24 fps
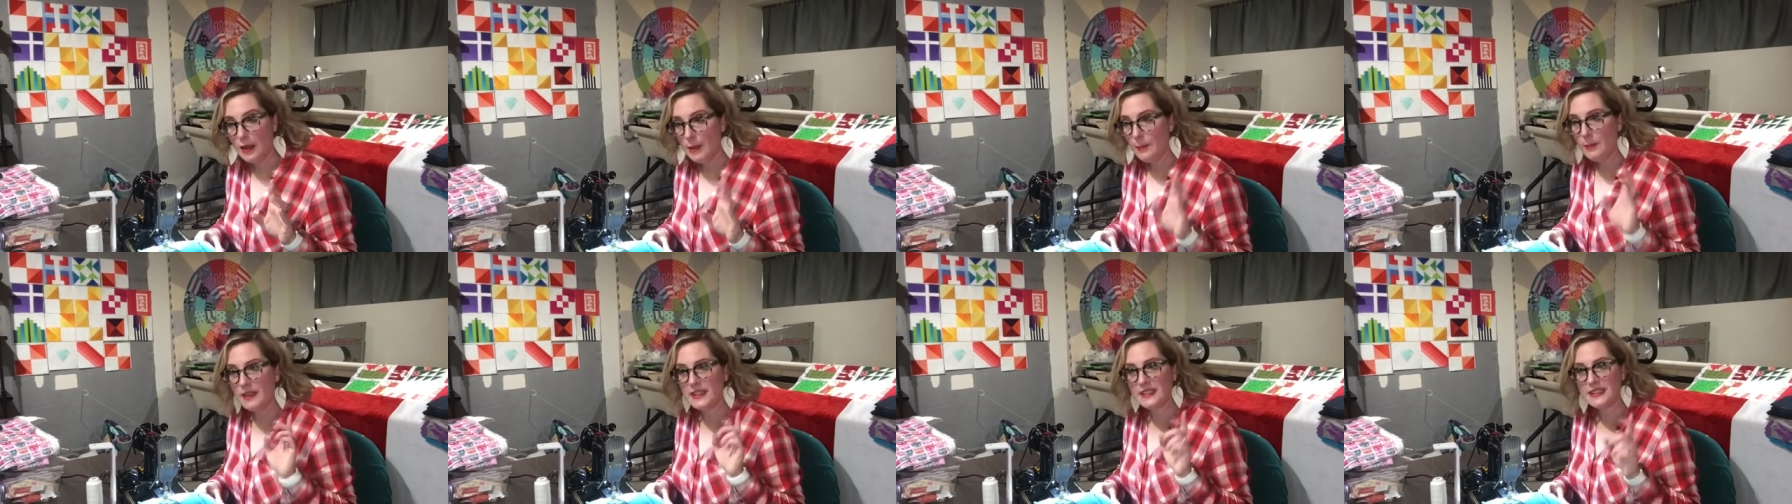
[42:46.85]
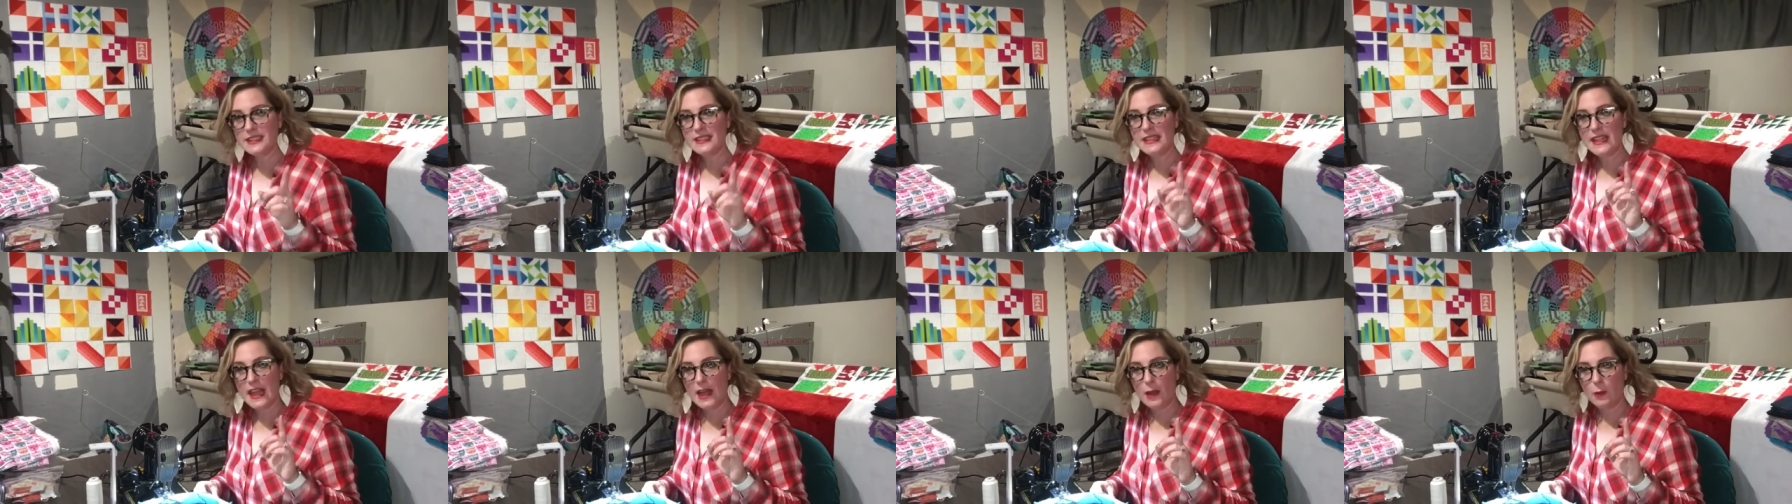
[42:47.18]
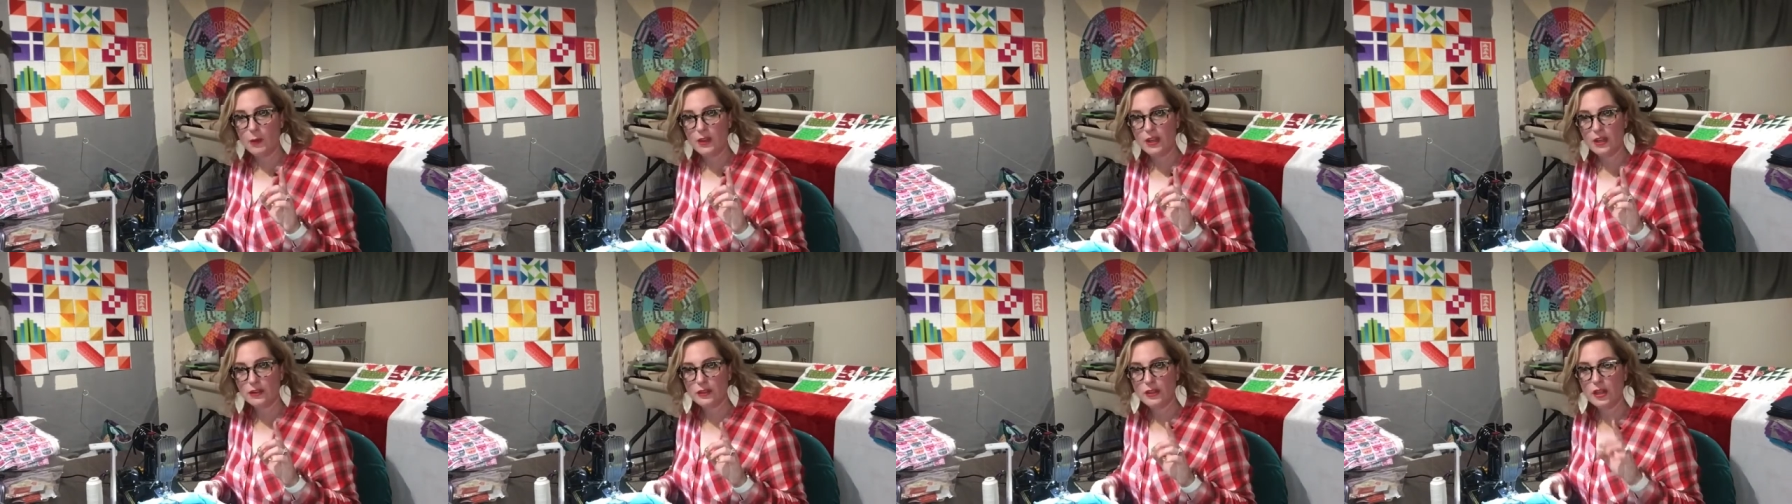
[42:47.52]
But isn't that
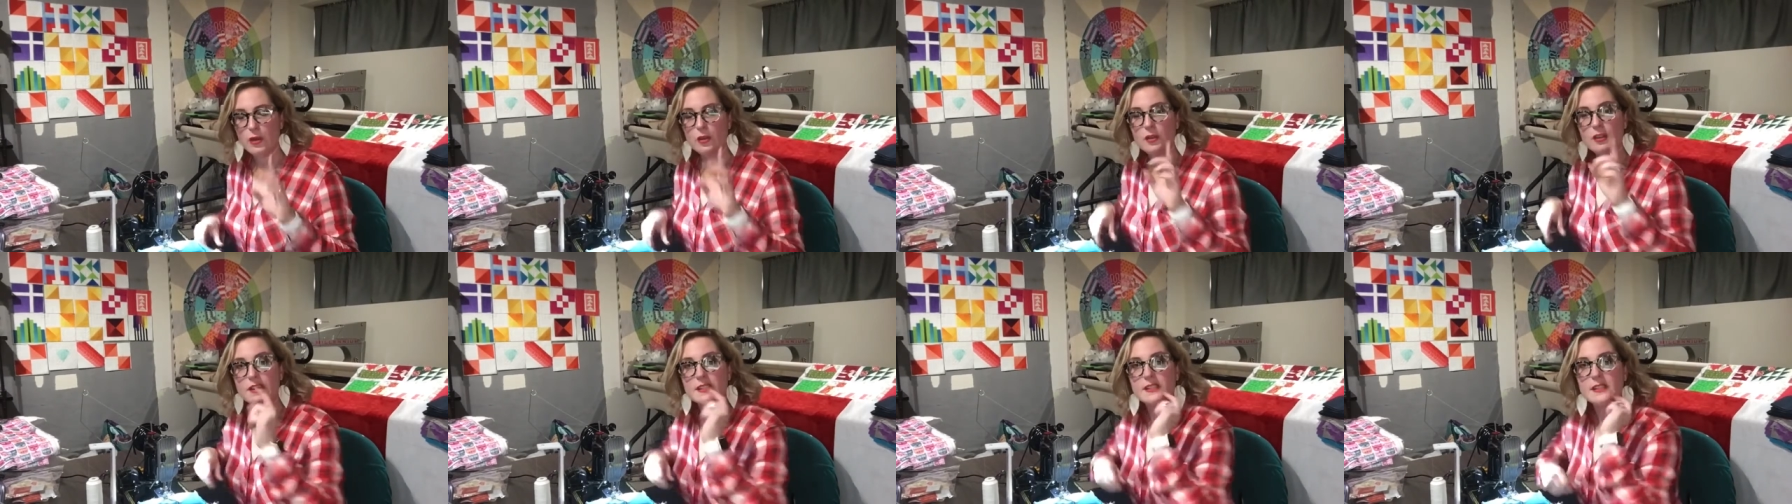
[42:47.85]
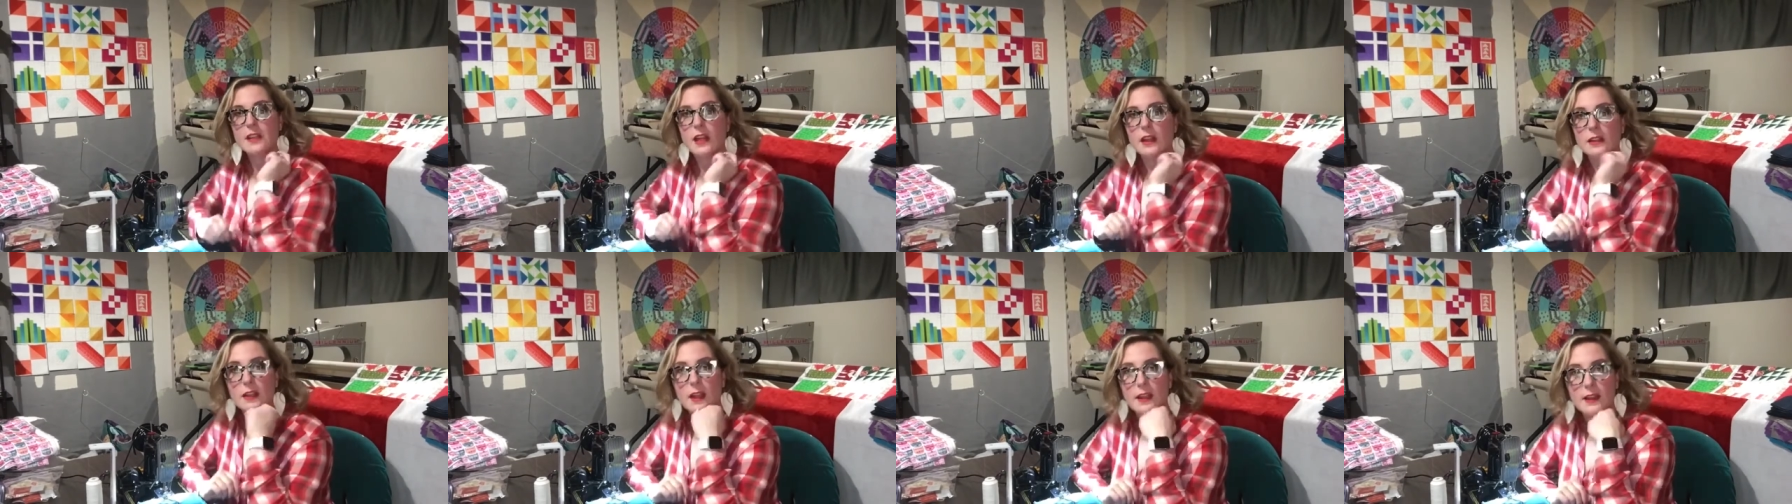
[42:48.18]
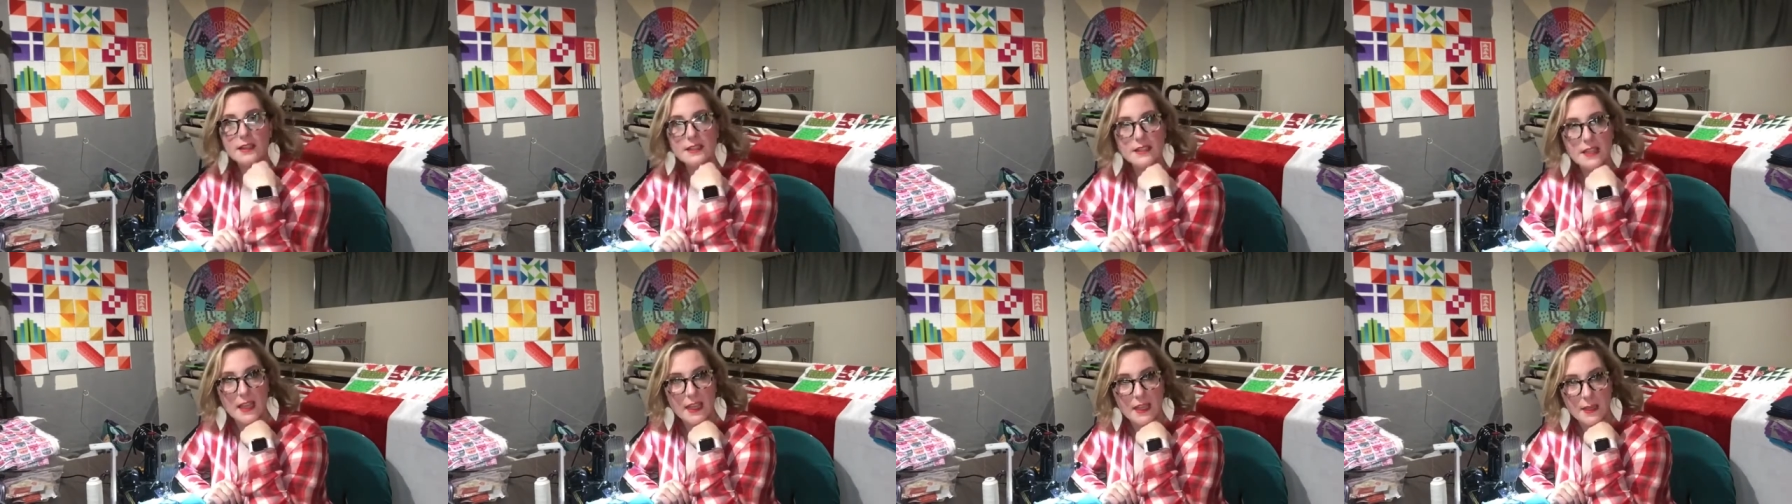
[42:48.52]
weird though? Because a lot
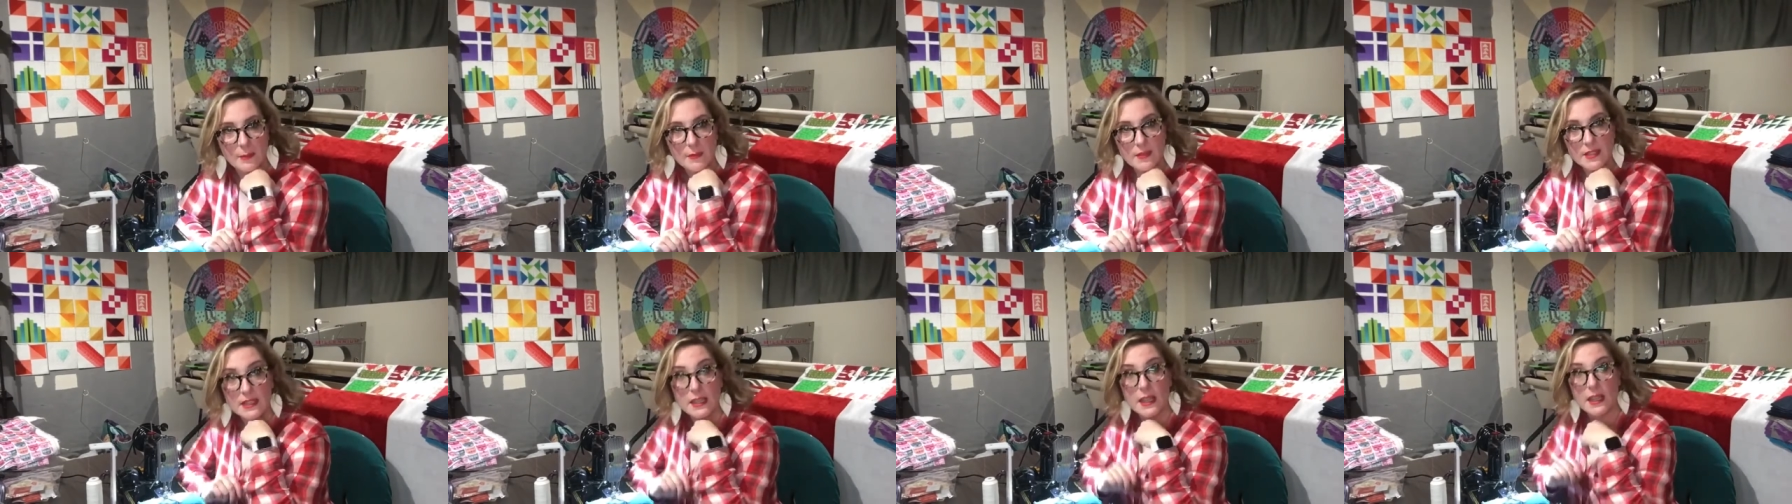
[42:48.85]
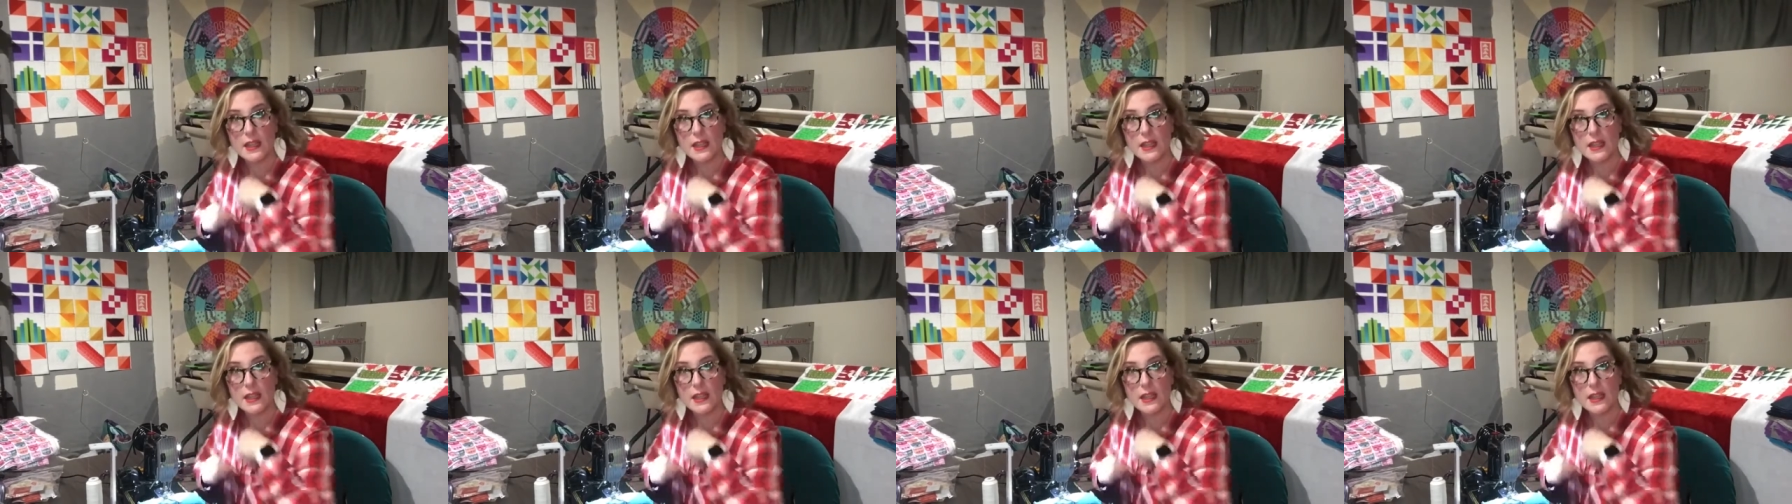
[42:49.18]
of times